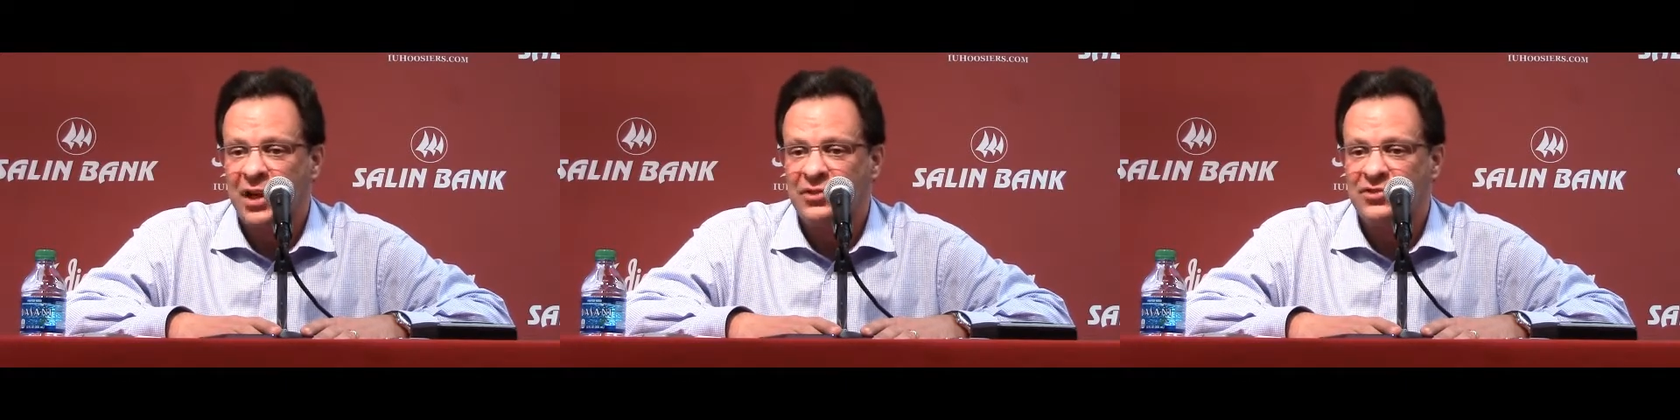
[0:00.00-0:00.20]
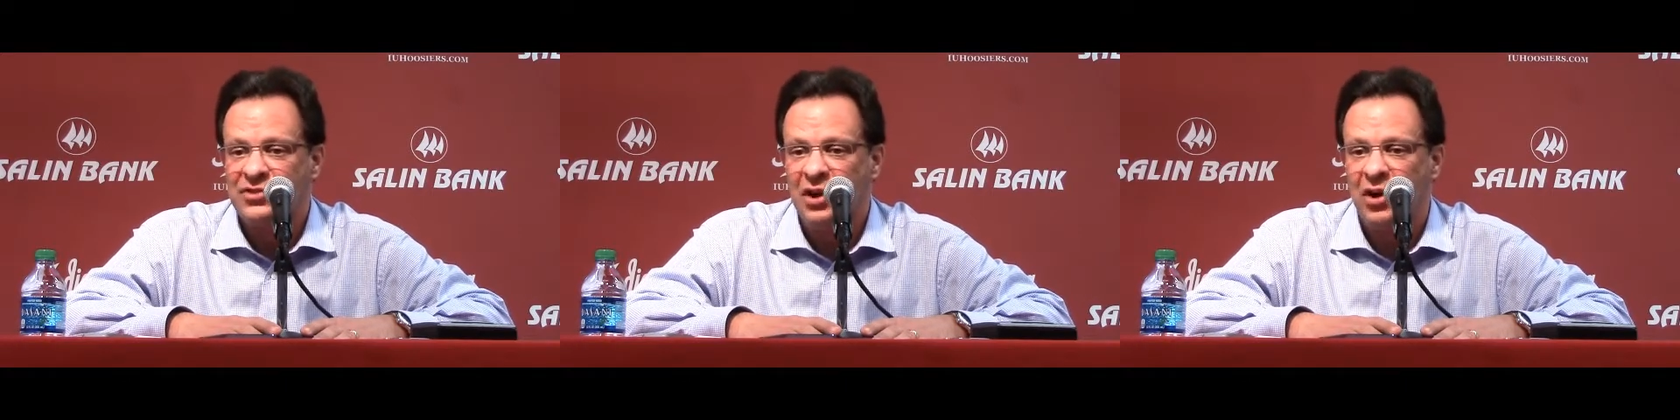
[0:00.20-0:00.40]

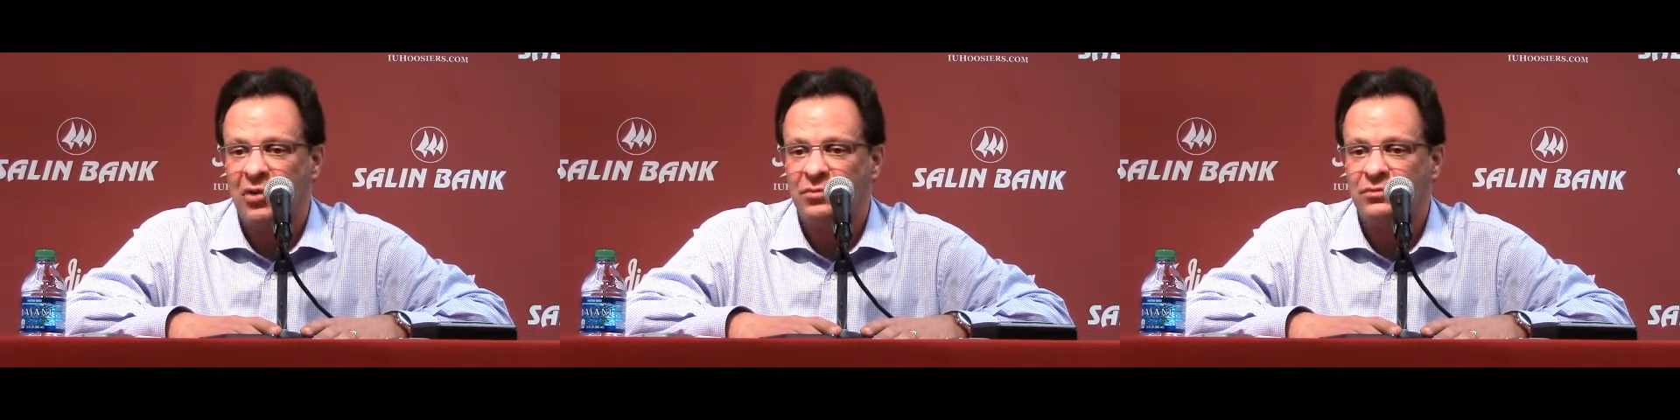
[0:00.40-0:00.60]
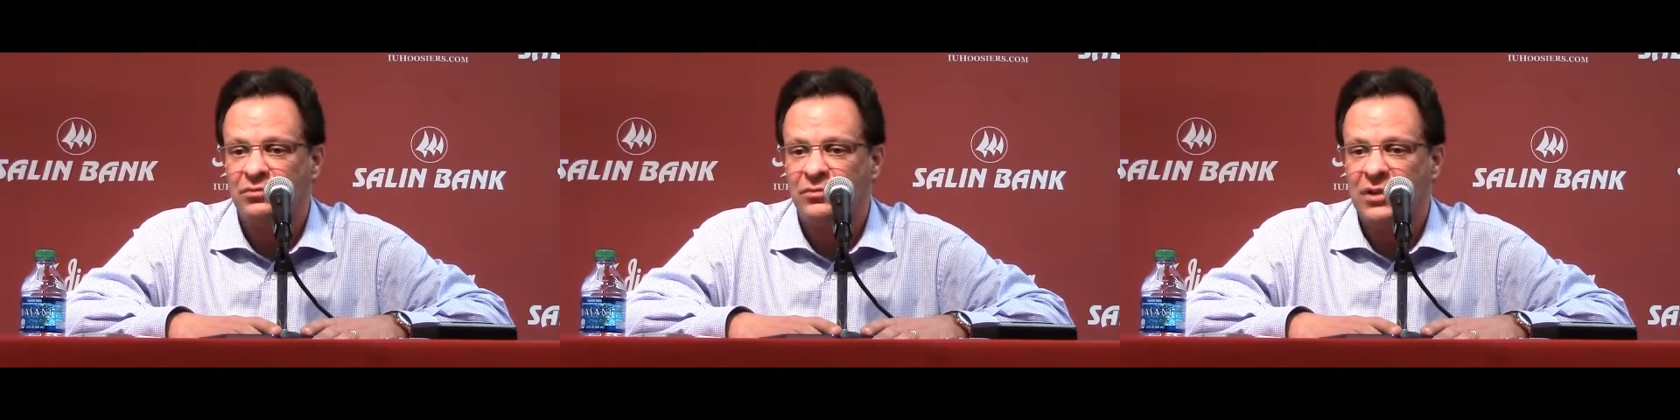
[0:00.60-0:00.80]
And
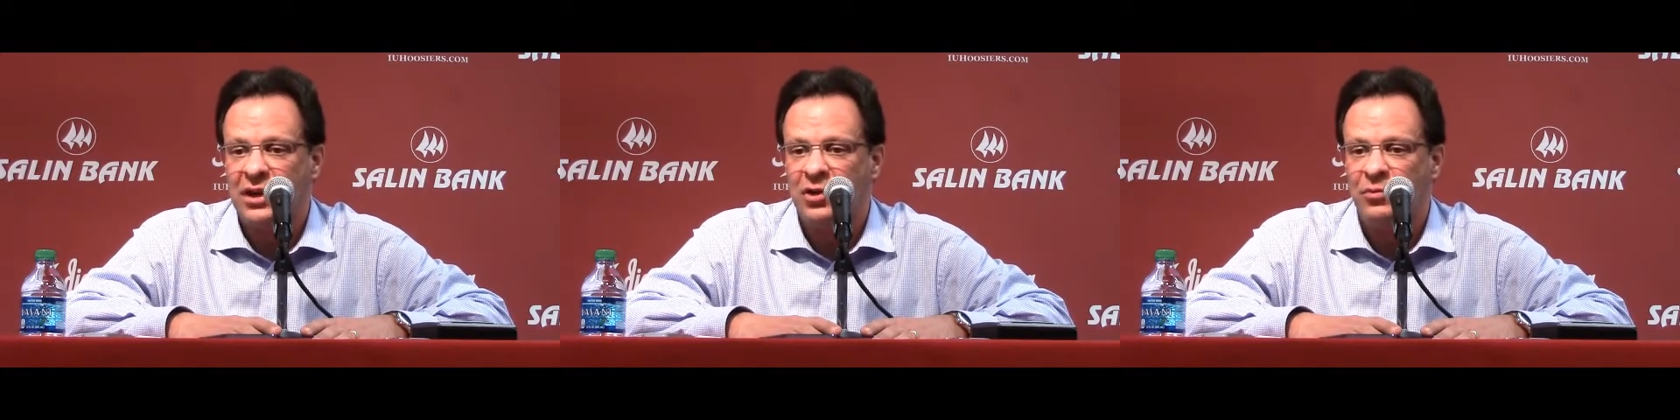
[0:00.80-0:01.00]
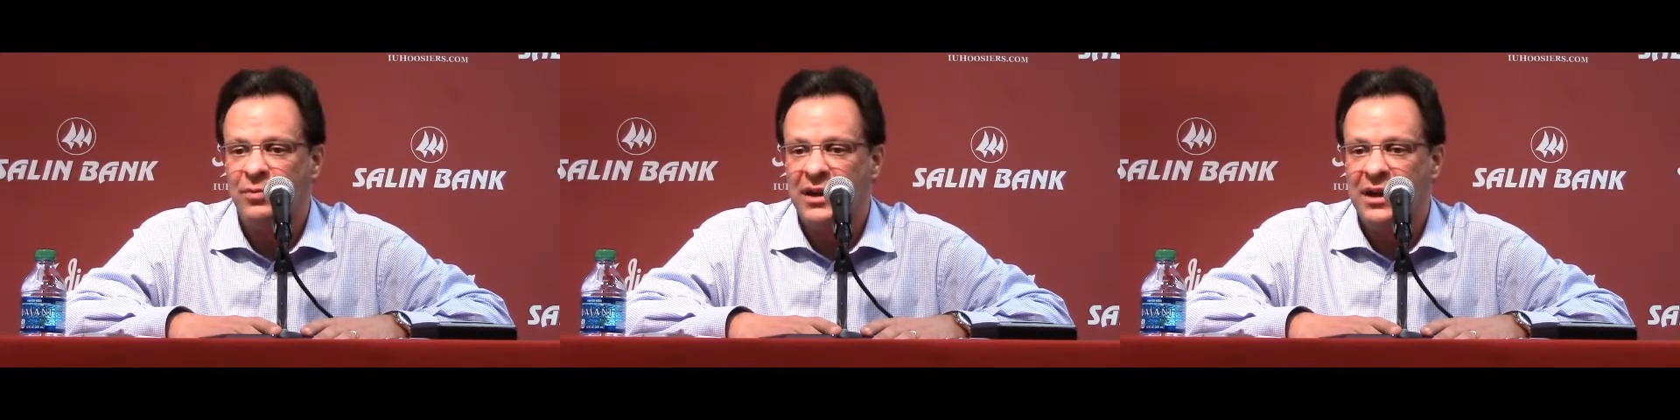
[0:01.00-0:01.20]
so
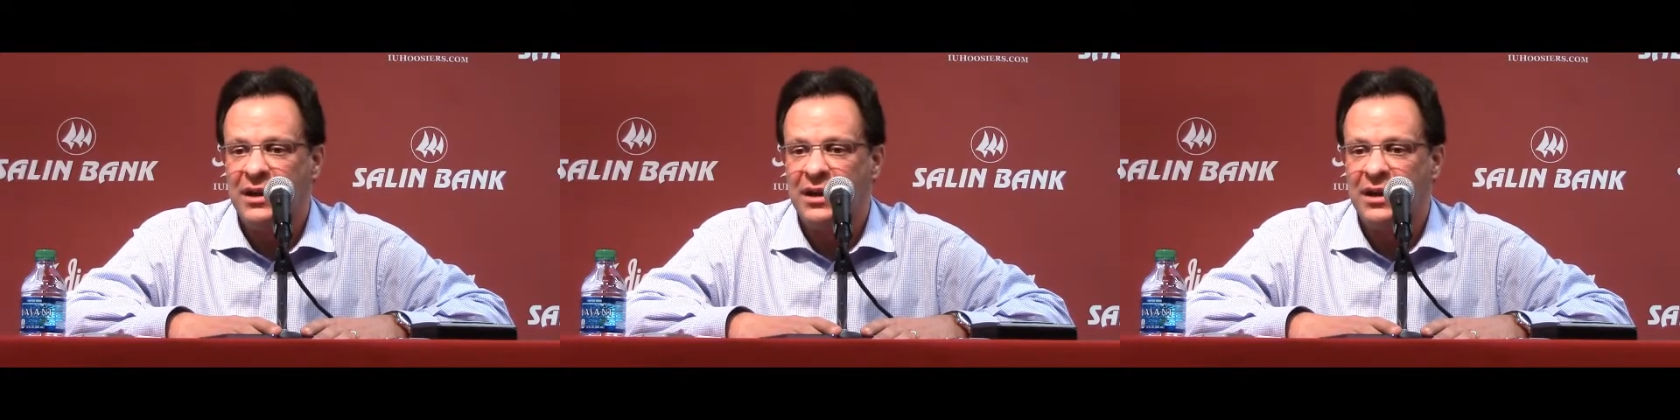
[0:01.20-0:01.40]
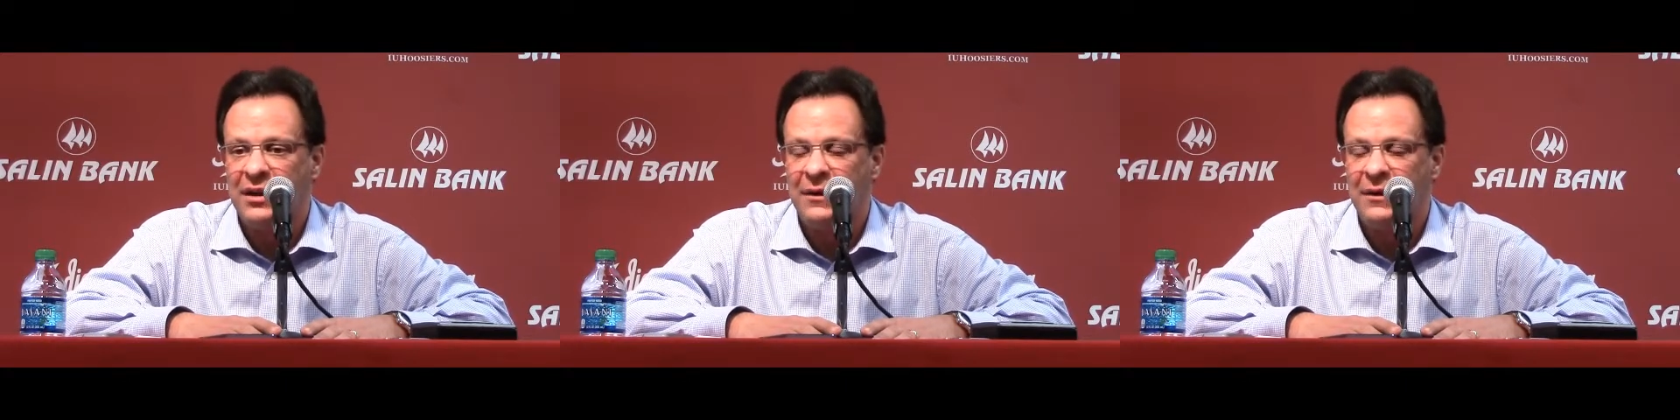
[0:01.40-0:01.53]
it'll be.